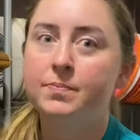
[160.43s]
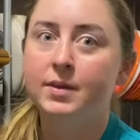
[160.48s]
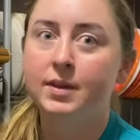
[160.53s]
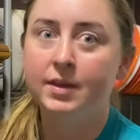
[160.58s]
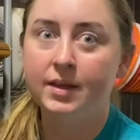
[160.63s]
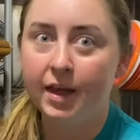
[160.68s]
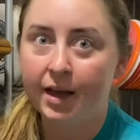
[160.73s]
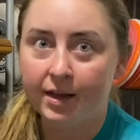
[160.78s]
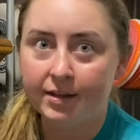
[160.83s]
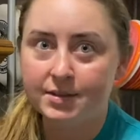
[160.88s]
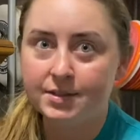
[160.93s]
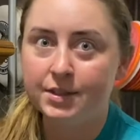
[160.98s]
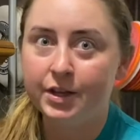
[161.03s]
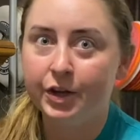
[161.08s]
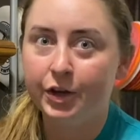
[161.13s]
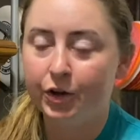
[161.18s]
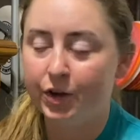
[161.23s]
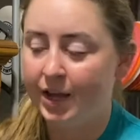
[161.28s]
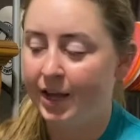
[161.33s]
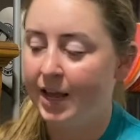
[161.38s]
Yes,
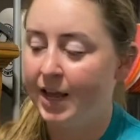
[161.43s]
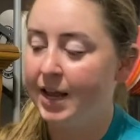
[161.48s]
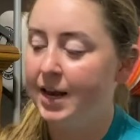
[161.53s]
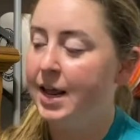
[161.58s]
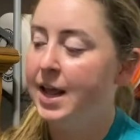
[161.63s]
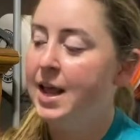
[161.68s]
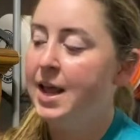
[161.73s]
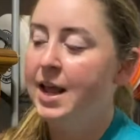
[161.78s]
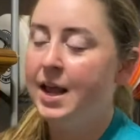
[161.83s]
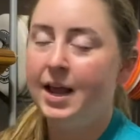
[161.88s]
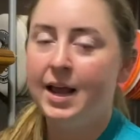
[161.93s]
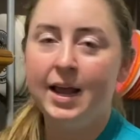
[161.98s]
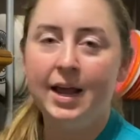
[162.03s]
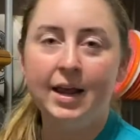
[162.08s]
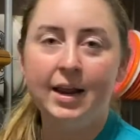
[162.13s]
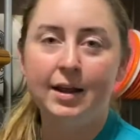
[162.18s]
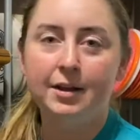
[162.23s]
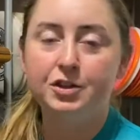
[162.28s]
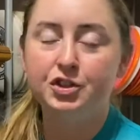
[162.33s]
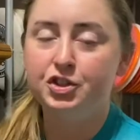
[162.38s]
you can. It
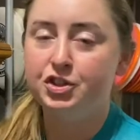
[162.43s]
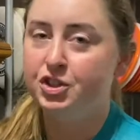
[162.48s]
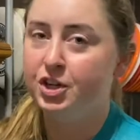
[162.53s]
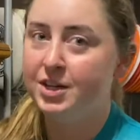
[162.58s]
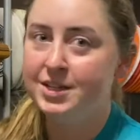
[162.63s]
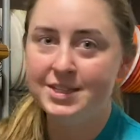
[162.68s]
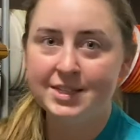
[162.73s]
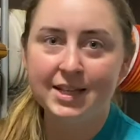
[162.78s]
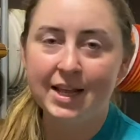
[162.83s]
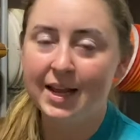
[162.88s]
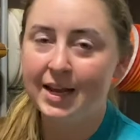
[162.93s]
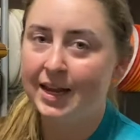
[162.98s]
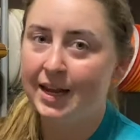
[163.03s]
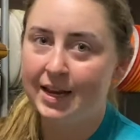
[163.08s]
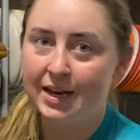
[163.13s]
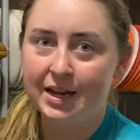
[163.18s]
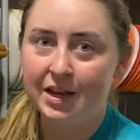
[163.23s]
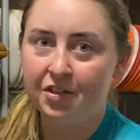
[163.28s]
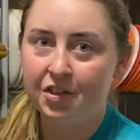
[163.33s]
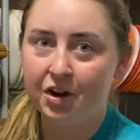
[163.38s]
is just like
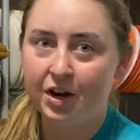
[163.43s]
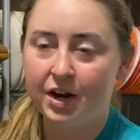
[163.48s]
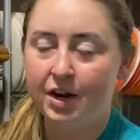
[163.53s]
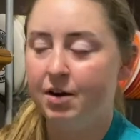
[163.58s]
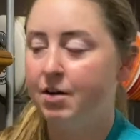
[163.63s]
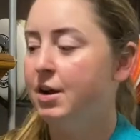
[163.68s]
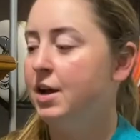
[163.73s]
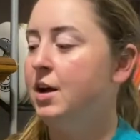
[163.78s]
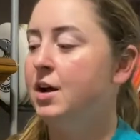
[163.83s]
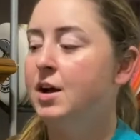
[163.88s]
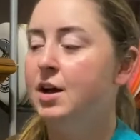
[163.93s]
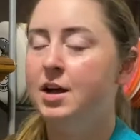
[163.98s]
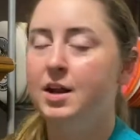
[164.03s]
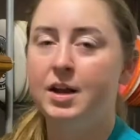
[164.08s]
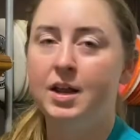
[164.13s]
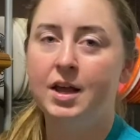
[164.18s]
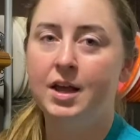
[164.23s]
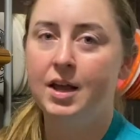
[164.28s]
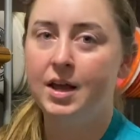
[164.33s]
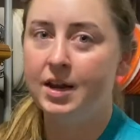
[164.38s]
any other carry-on,
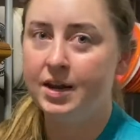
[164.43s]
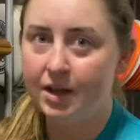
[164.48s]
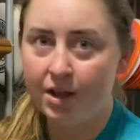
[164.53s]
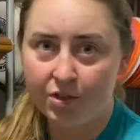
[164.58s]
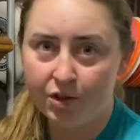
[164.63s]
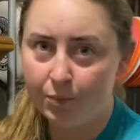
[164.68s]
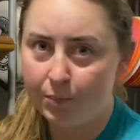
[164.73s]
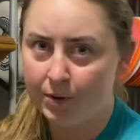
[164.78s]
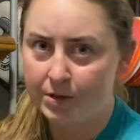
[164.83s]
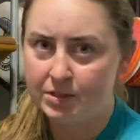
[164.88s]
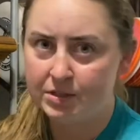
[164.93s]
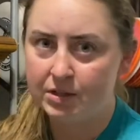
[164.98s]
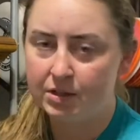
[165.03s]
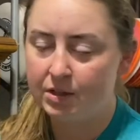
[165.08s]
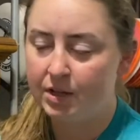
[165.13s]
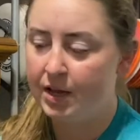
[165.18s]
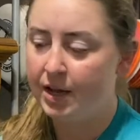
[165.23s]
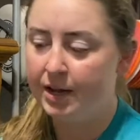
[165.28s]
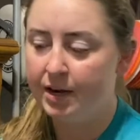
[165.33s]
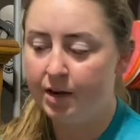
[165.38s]
any other personal
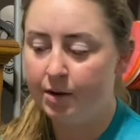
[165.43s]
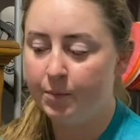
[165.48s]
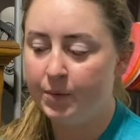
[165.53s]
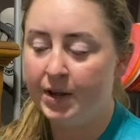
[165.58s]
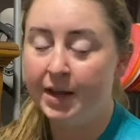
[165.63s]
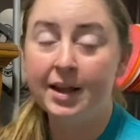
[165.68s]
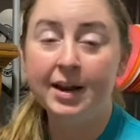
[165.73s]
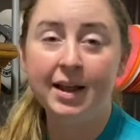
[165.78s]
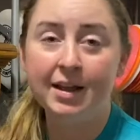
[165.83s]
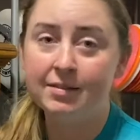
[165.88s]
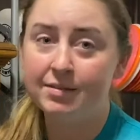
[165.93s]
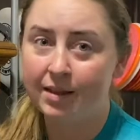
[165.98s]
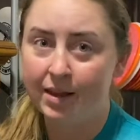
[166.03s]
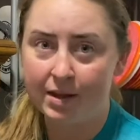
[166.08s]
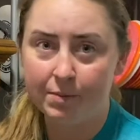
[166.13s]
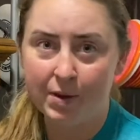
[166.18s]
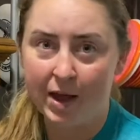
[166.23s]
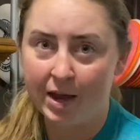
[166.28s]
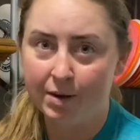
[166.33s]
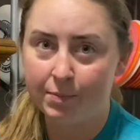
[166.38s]
item. It is a
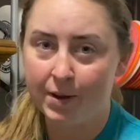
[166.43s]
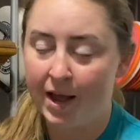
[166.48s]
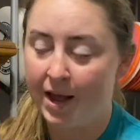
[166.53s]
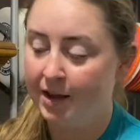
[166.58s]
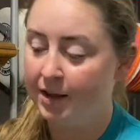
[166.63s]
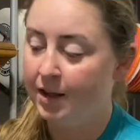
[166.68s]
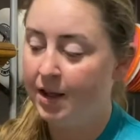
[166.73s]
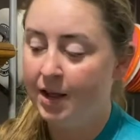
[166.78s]
backpack.